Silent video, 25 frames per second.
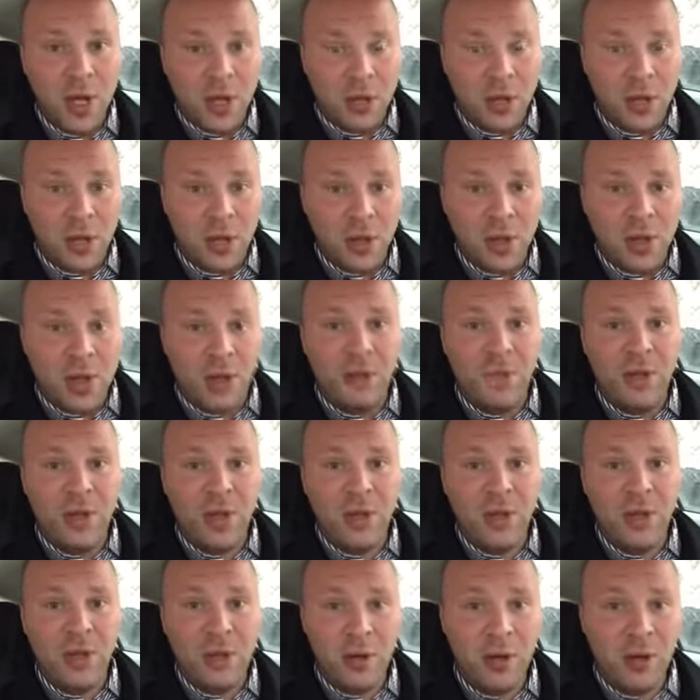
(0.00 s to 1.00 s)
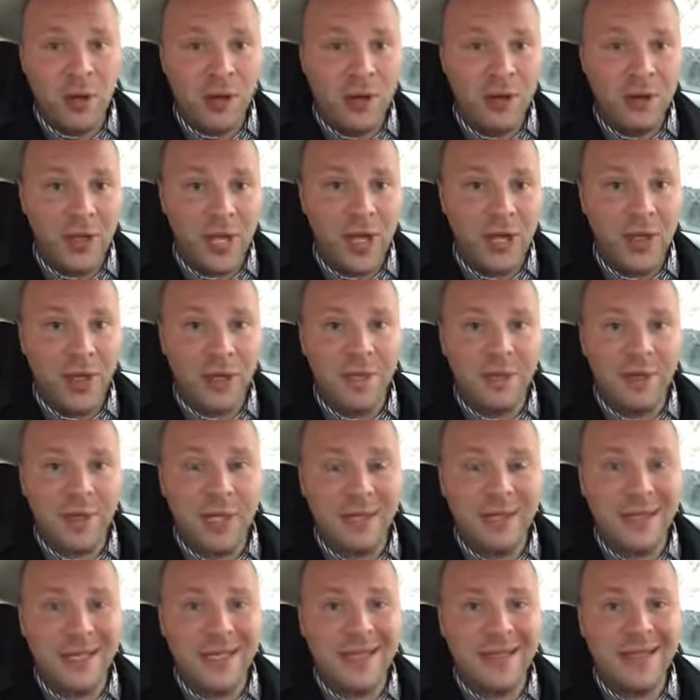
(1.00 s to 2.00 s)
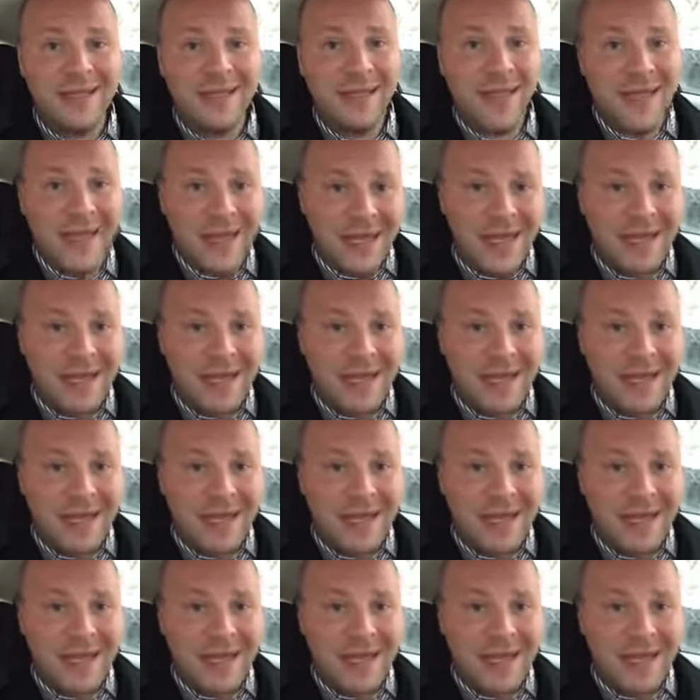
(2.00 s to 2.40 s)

So, if the historical narrative doesn't